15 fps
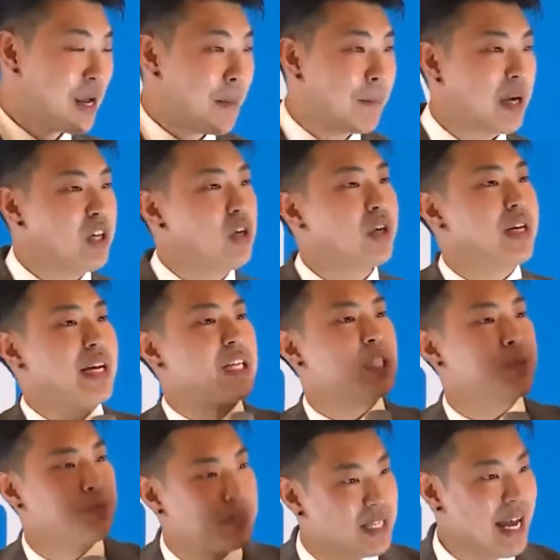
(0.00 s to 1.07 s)
But you can
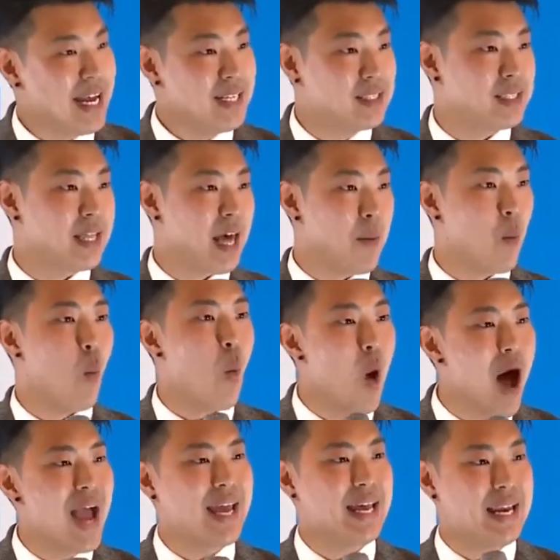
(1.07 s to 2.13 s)
explain to them
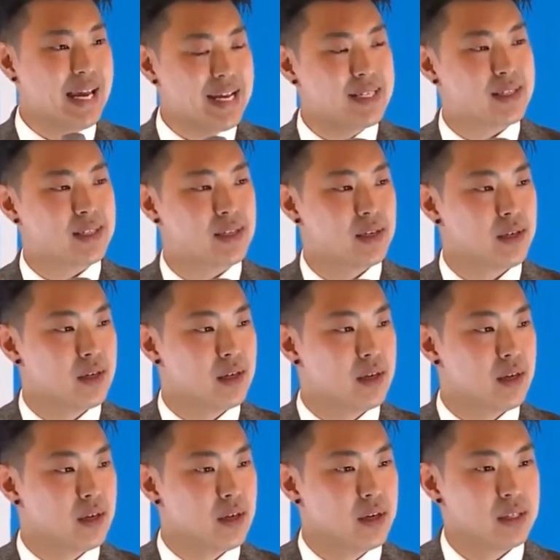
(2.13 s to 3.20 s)
why it is
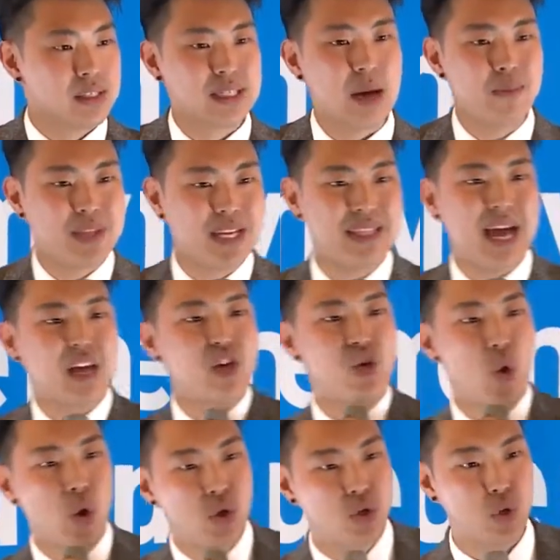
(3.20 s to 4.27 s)
something that
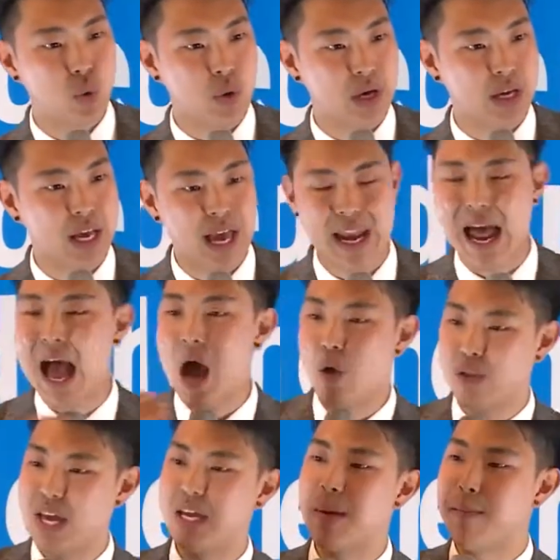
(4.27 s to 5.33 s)
you're doing and how
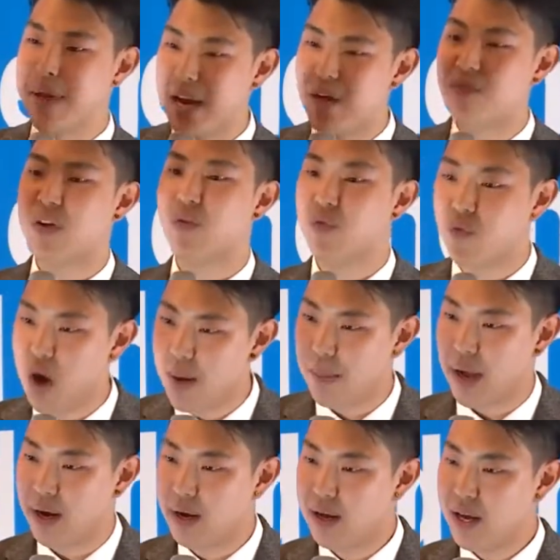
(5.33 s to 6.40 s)
they can benefit from
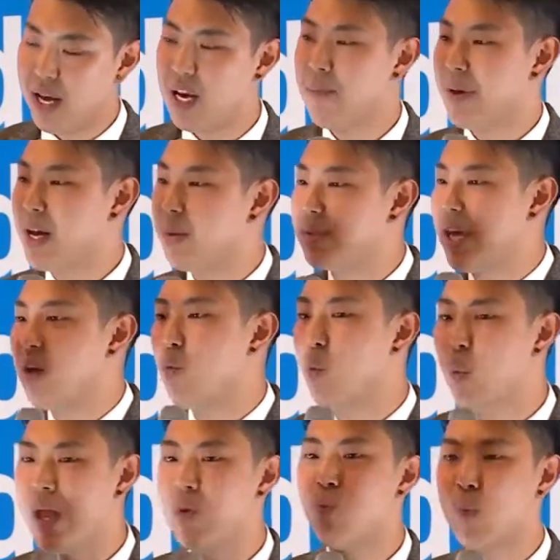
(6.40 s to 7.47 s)
it. And it becomes a
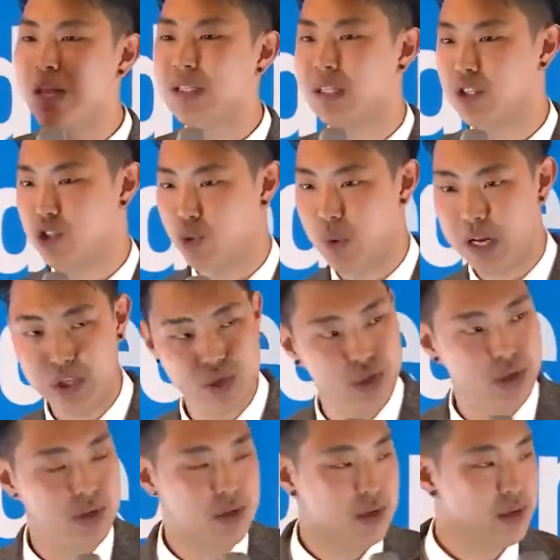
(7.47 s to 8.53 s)
win-win
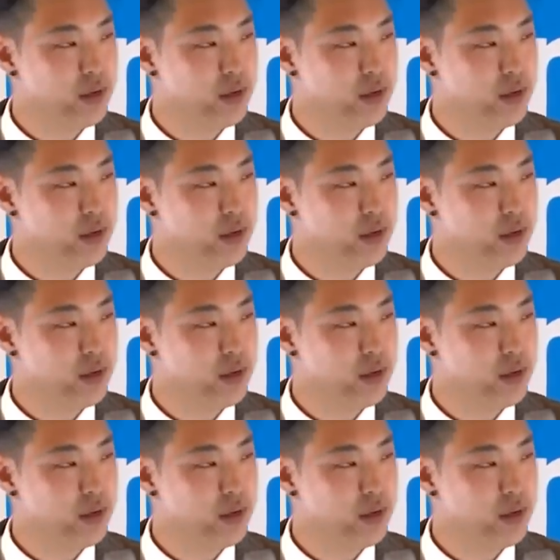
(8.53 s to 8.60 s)
situation.